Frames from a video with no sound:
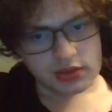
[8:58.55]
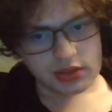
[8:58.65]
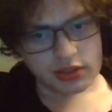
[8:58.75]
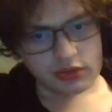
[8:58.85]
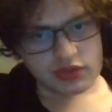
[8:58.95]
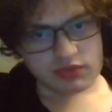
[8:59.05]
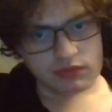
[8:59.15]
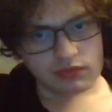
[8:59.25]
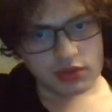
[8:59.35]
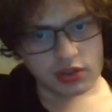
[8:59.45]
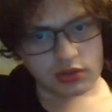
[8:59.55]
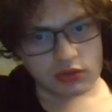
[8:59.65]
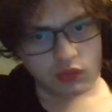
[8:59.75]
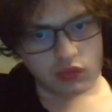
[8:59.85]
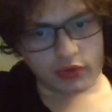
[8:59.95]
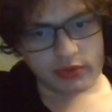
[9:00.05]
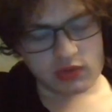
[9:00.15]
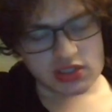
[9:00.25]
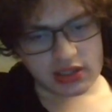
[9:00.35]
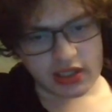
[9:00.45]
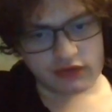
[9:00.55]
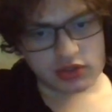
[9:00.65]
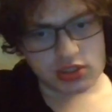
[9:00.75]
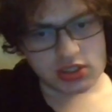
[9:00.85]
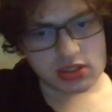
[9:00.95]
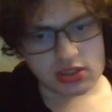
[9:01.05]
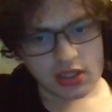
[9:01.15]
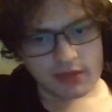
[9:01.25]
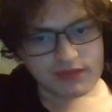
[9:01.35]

Rotom Heat was 11, Jesus.